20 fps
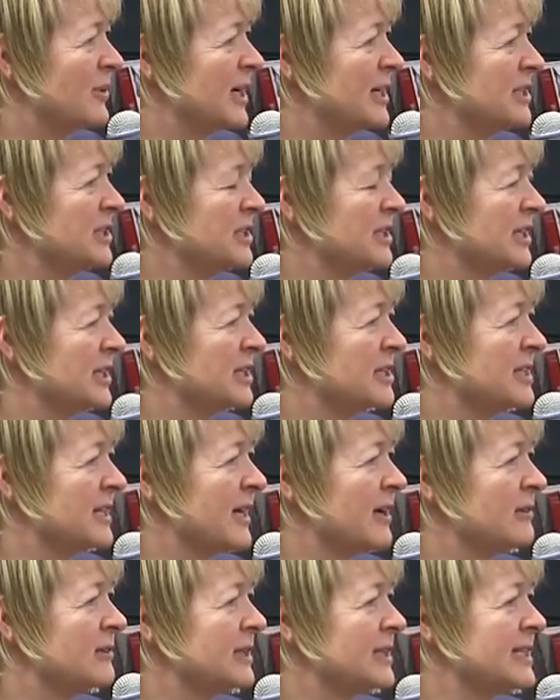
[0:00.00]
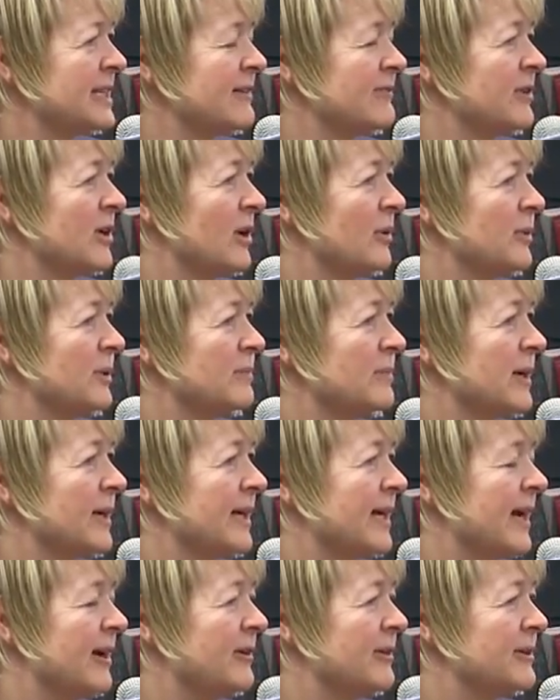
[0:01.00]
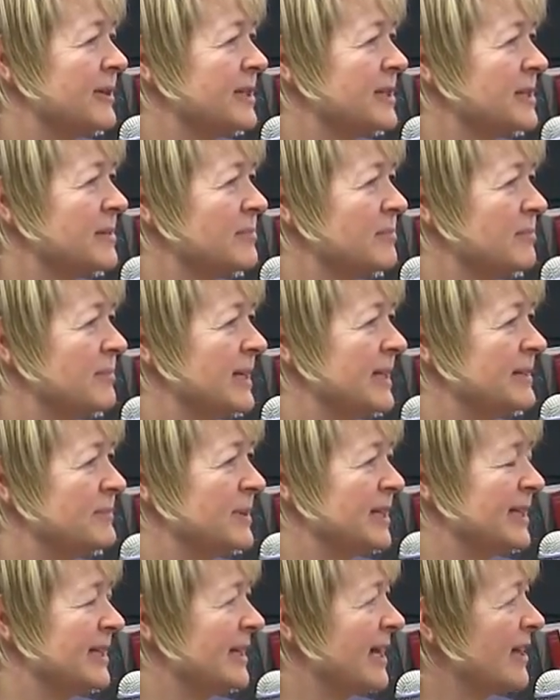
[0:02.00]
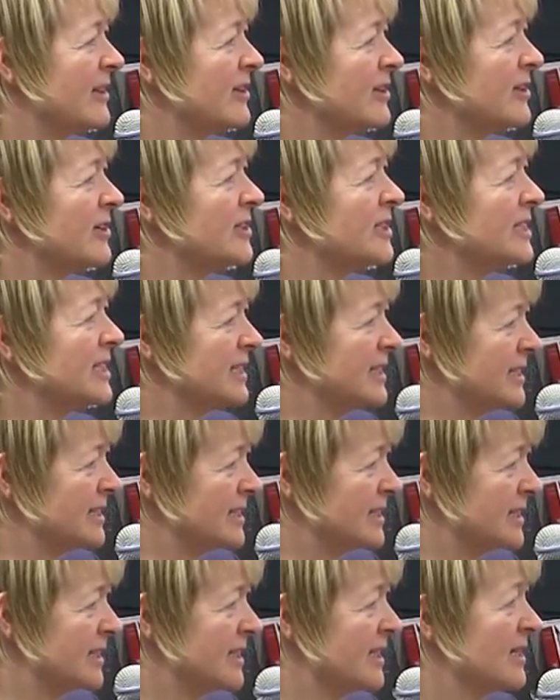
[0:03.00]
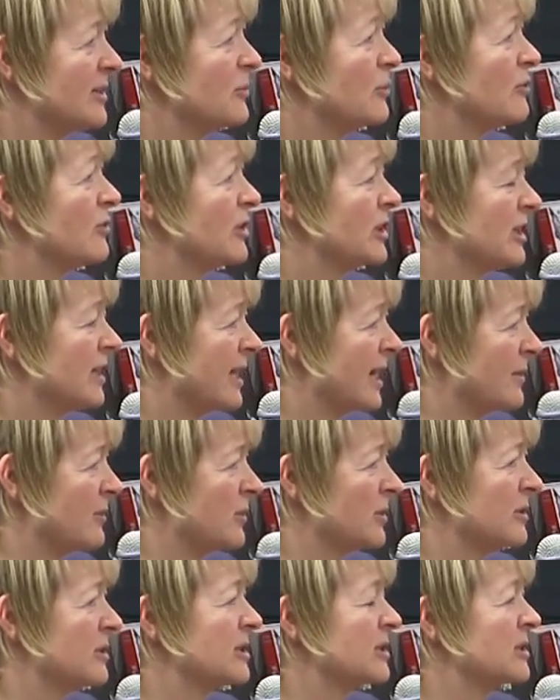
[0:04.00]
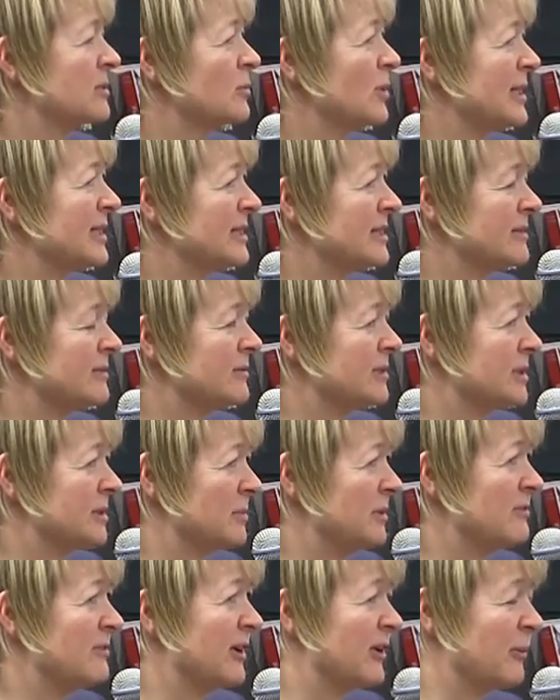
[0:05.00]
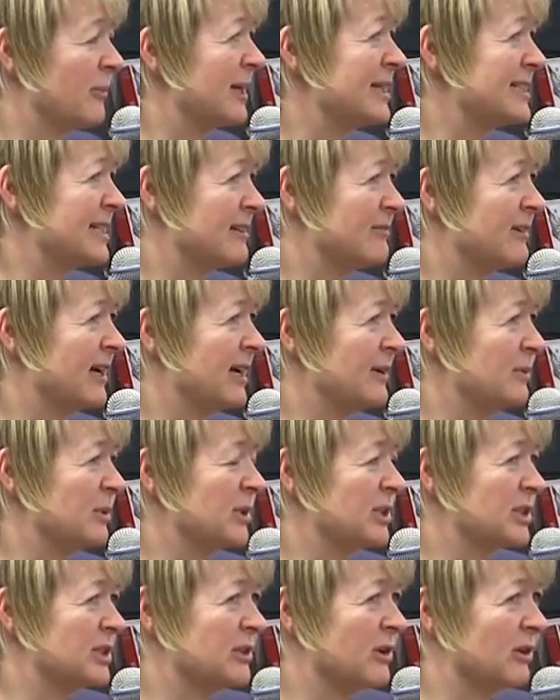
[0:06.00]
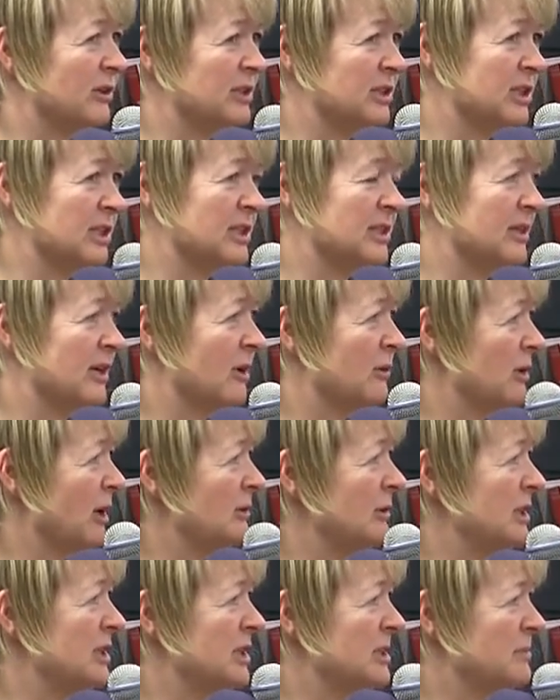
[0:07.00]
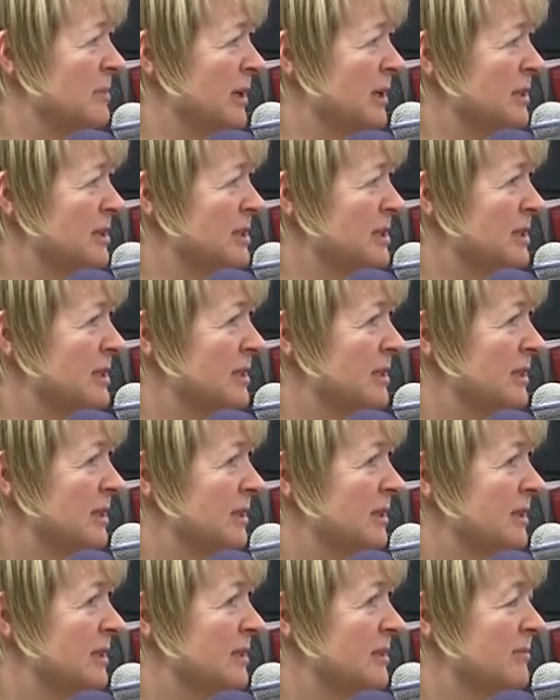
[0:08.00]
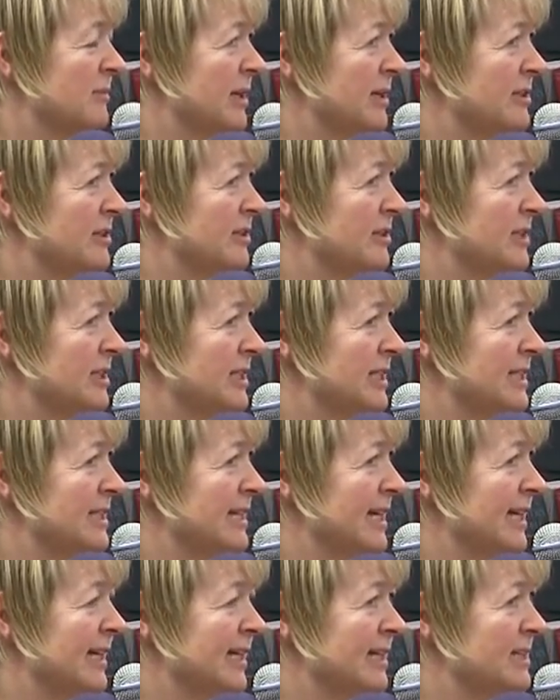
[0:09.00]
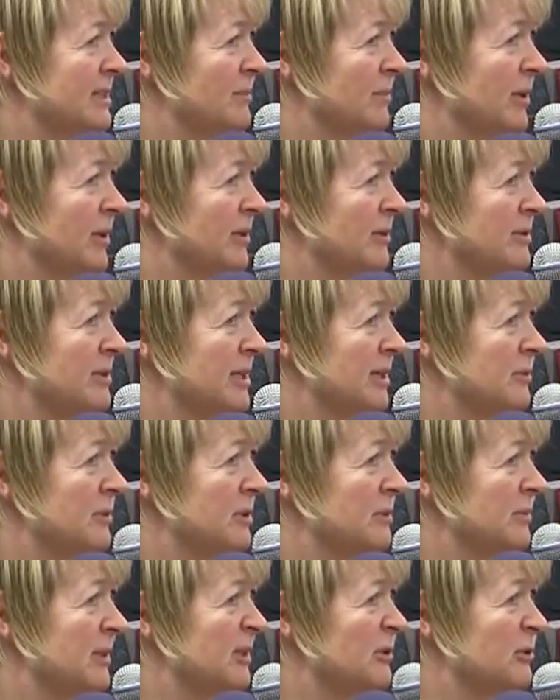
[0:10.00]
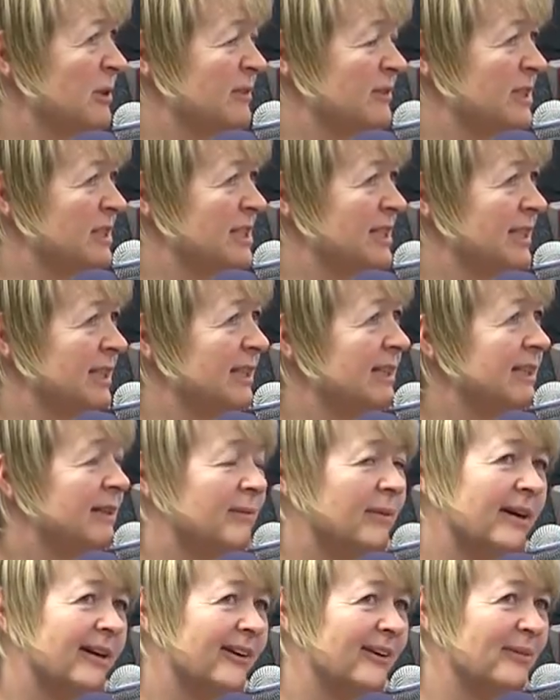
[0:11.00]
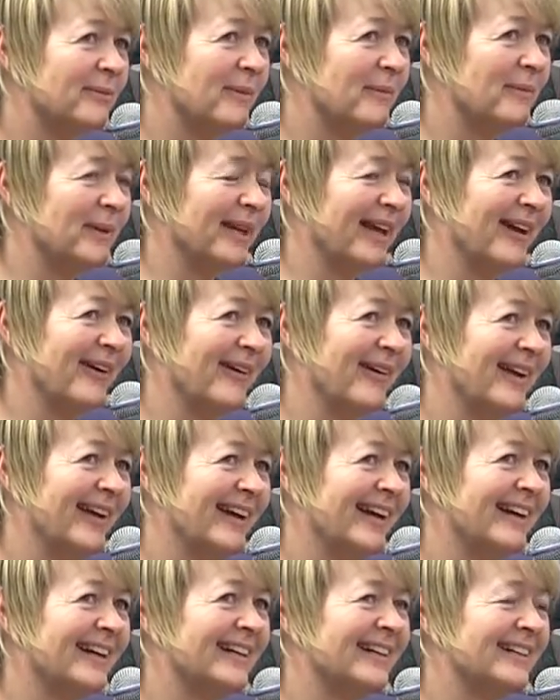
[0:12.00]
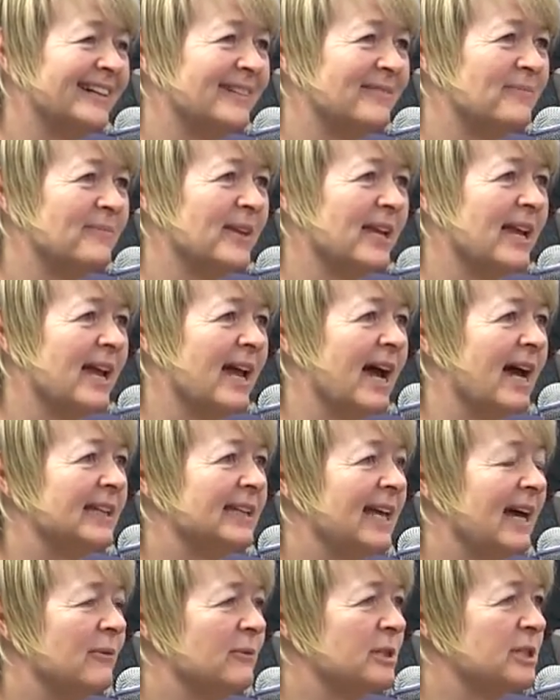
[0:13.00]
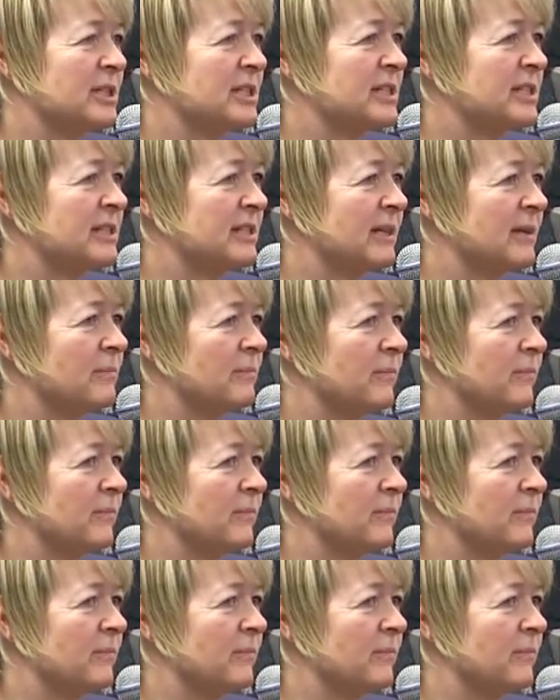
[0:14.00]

question because the oldest I've got with my heroines has, has been in their 30s for the night watch. When, to be fair on myself, I was not just o- only just past my 30s then, I suppose I would have been, or even still in them. I can't remember now. Um, and that was,